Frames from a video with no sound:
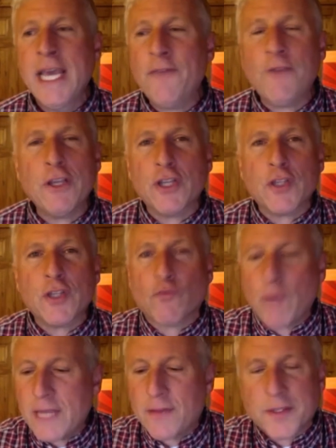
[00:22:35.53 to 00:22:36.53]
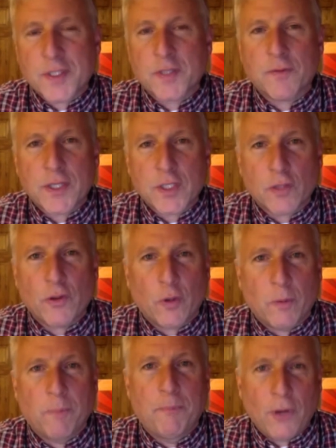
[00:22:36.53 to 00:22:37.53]
If you just read this
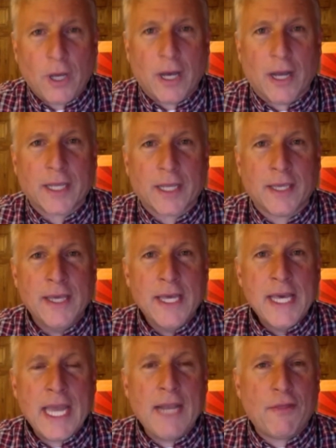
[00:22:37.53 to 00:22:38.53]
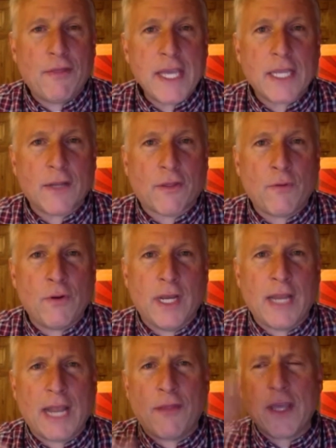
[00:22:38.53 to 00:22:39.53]
little book and think it through
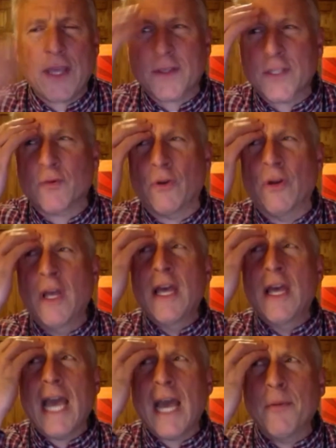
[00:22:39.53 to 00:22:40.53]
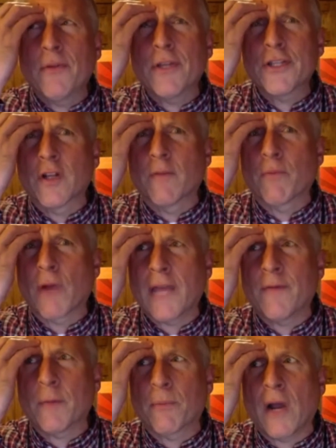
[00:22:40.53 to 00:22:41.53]
and think this through, abolition of
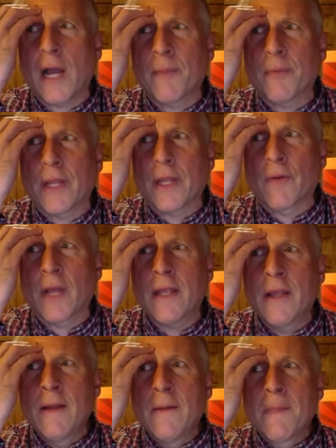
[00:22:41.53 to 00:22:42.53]
private property, right?